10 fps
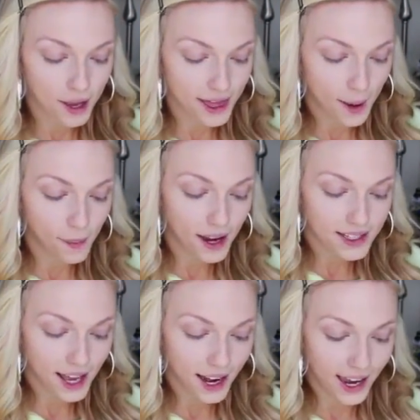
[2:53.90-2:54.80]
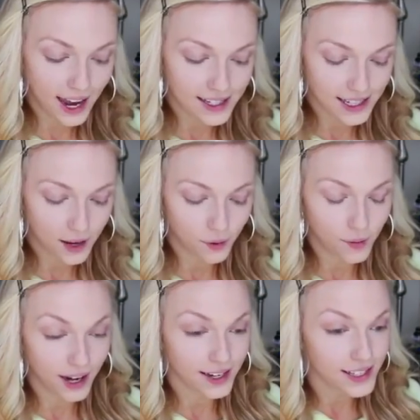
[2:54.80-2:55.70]
But that being said, I can't stand
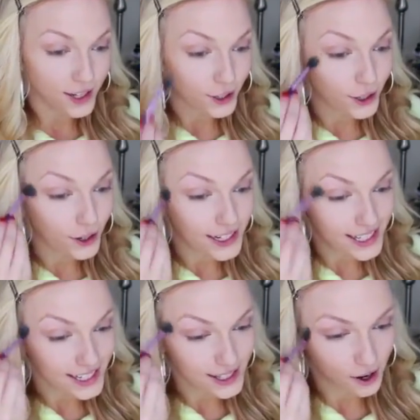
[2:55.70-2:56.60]
when my concealer creases,